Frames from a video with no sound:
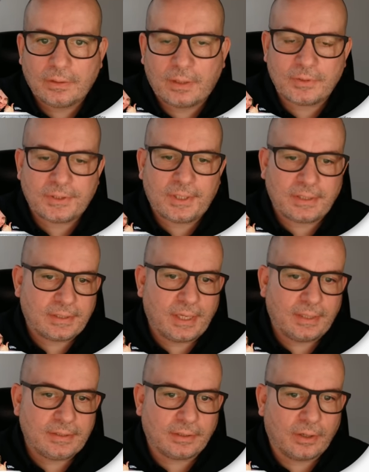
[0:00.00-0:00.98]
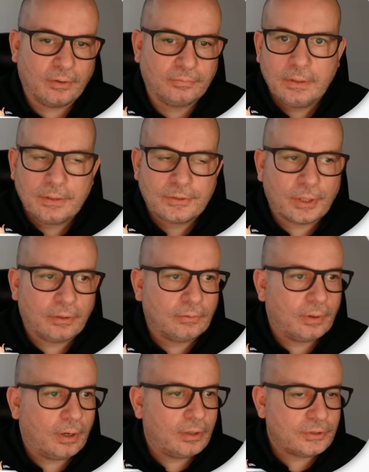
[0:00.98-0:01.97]
6 days ago. So
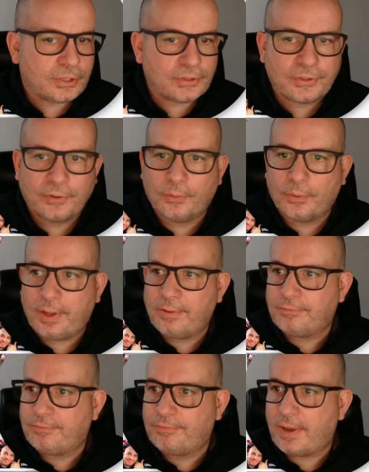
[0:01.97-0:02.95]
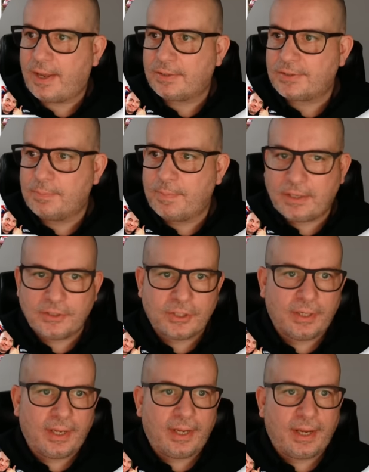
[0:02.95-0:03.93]
I just thought it fair to
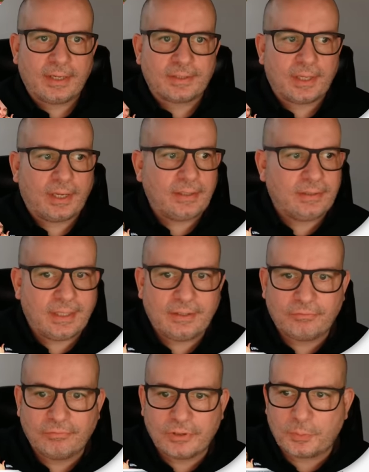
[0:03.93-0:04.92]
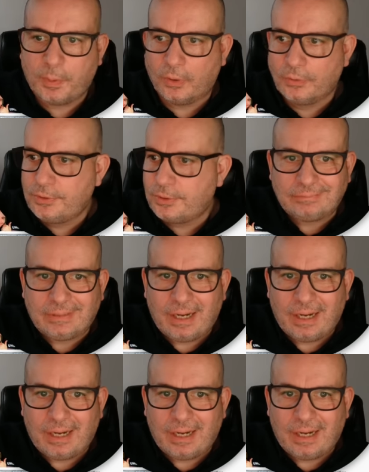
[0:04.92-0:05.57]
mention it as they did respond.